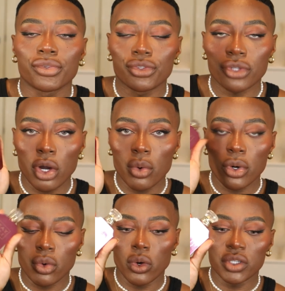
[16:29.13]

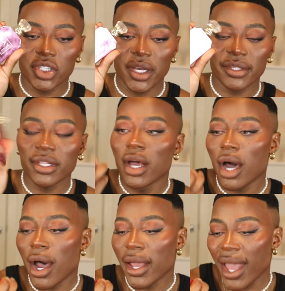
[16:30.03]
So gorgeous.
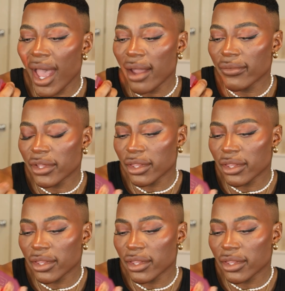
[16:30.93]
I have